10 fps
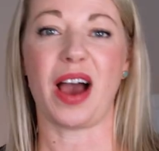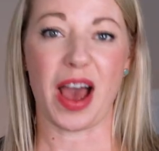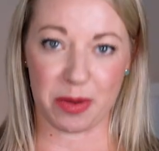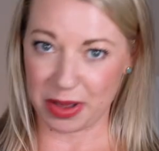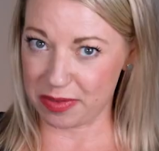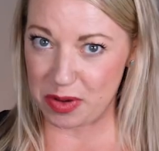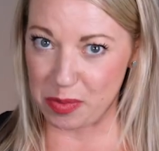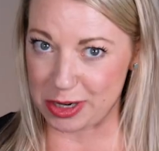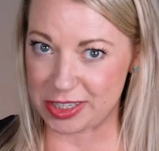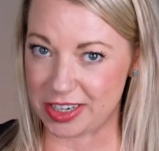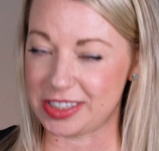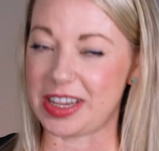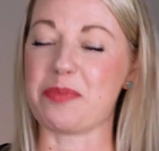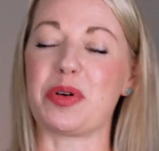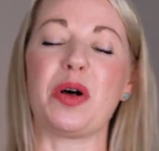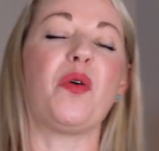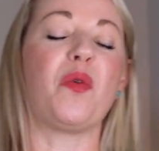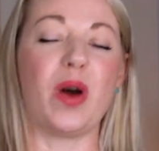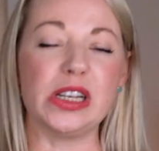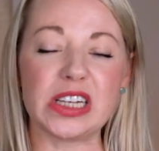I will give you a personal example.
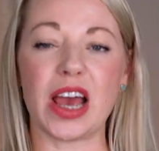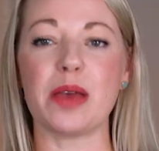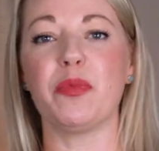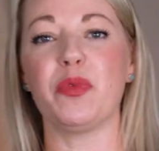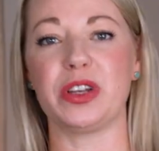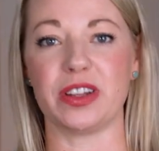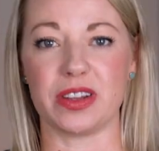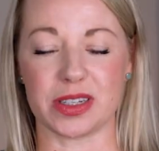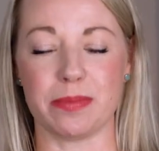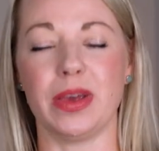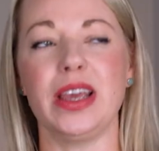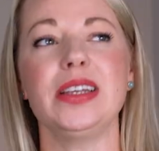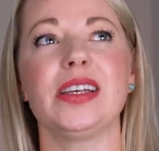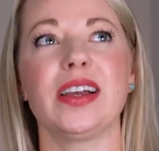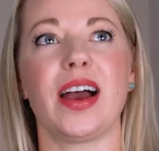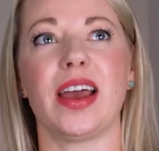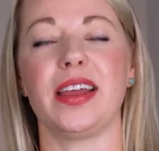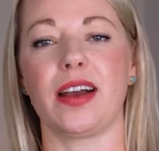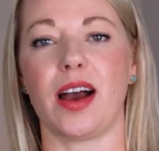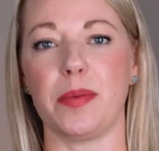One time we did this amazing
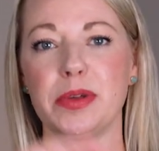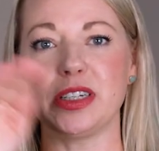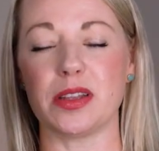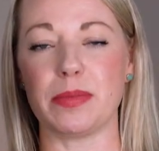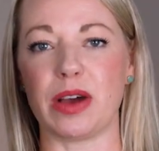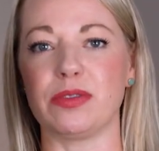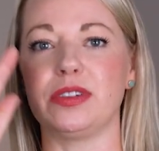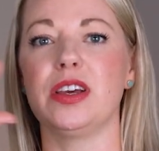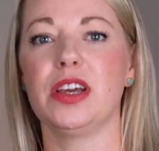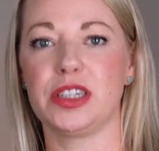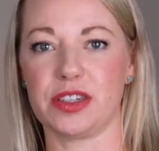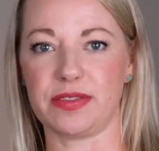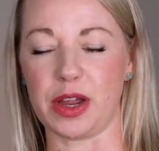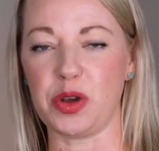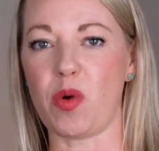hike up into the mountain to find a